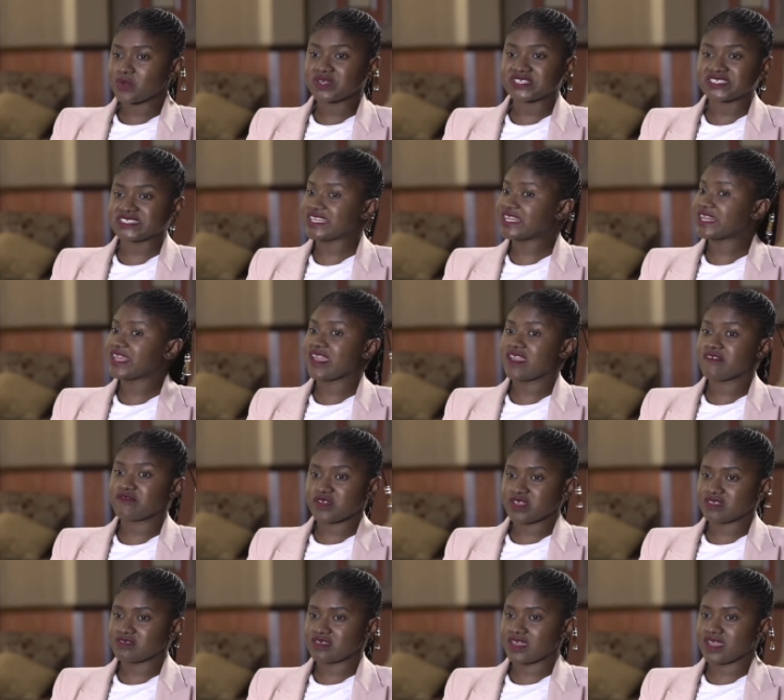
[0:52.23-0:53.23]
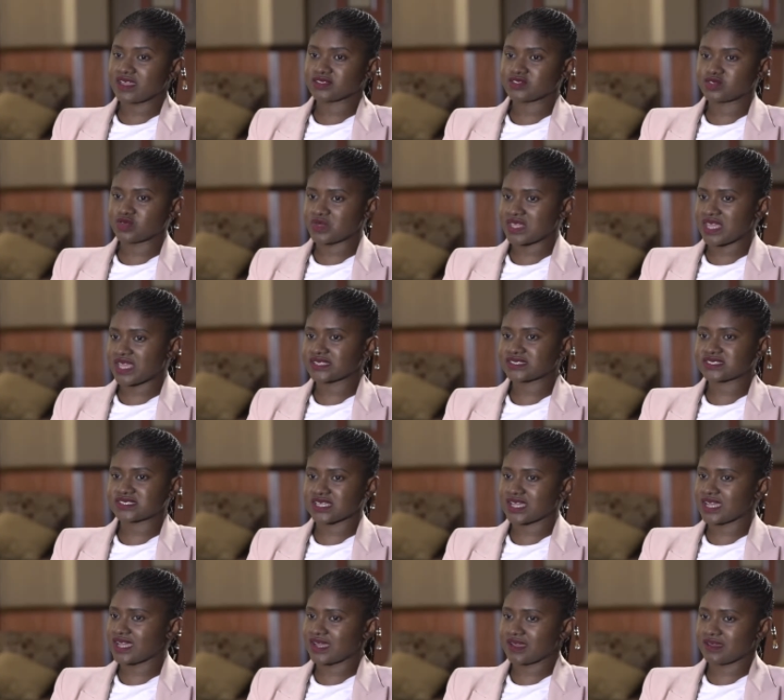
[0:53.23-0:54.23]
We did everything to get
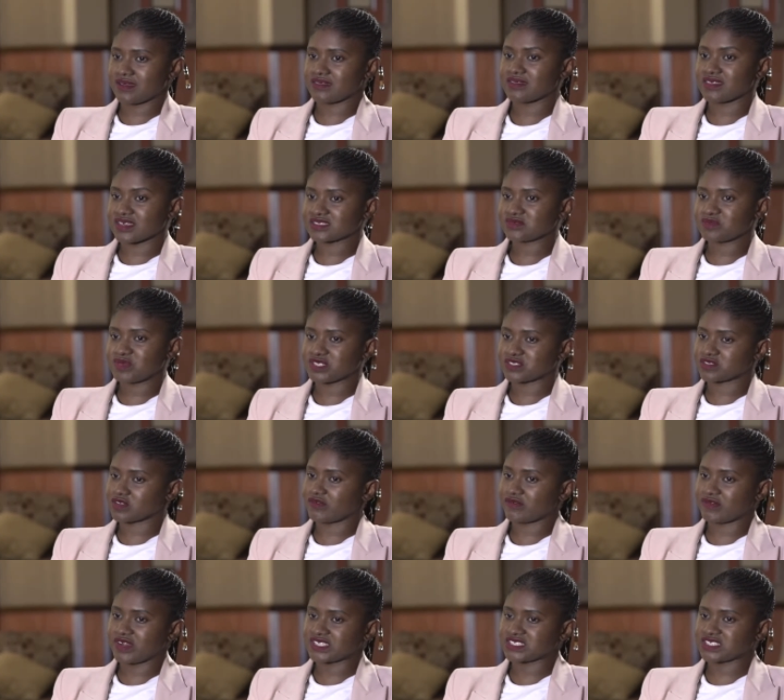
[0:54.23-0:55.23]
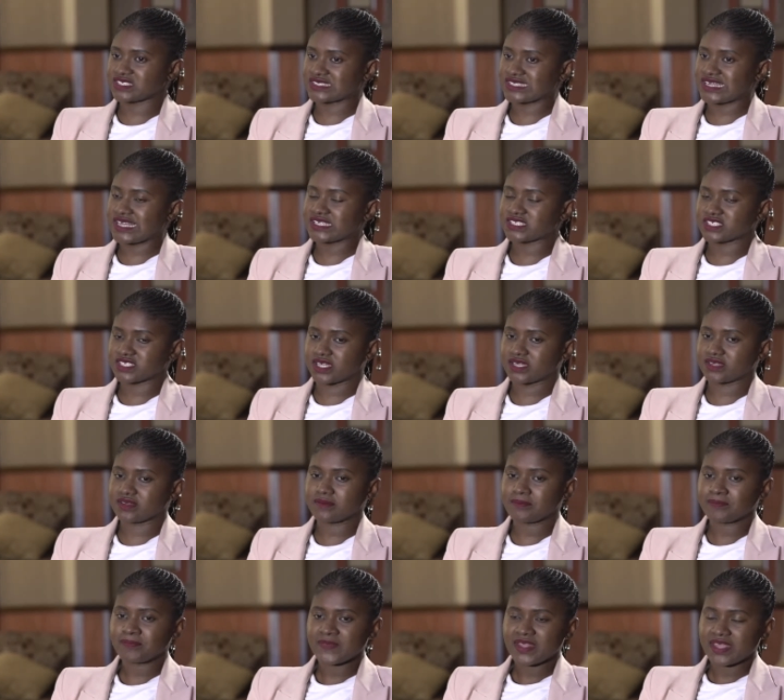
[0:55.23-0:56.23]
this piece of legislation
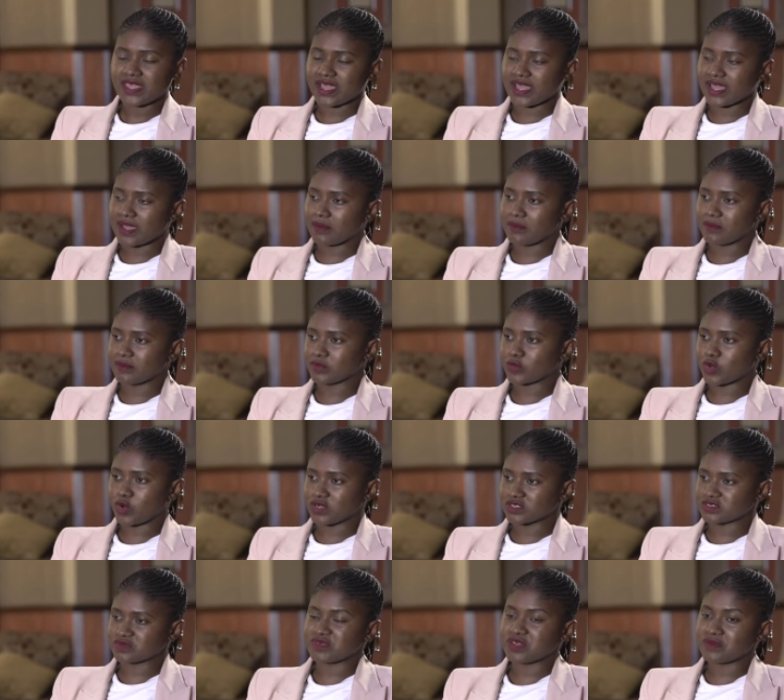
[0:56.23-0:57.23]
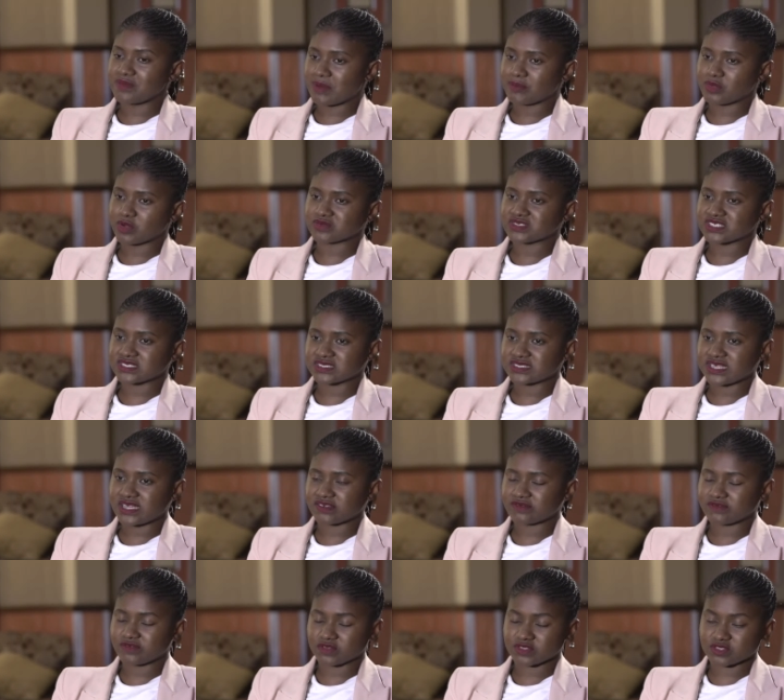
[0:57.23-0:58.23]
called minimum norms and
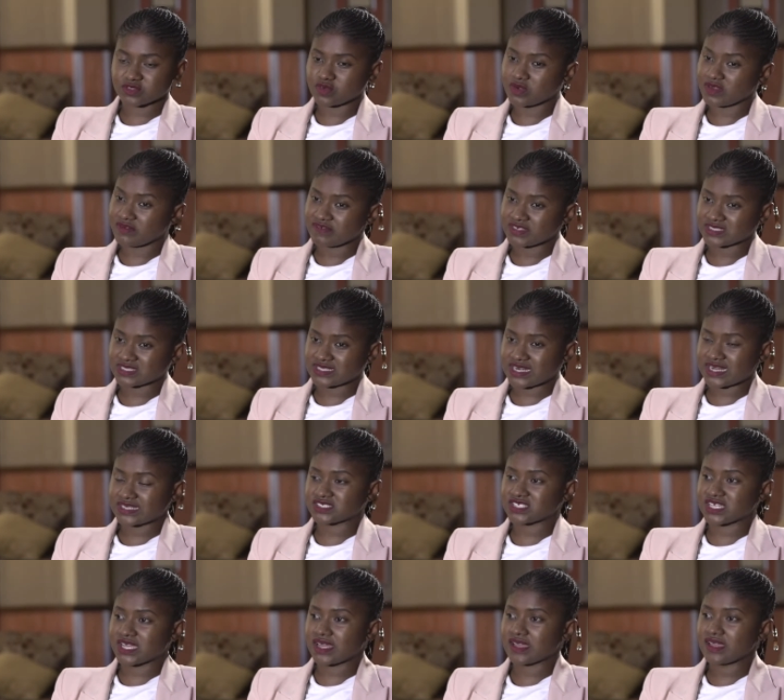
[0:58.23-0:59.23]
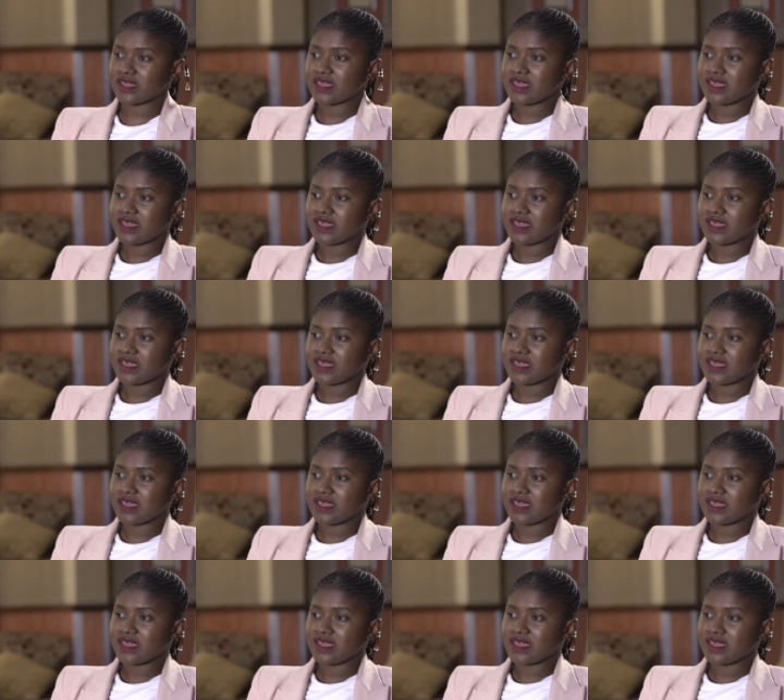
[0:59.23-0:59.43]
standards for school infrastructure.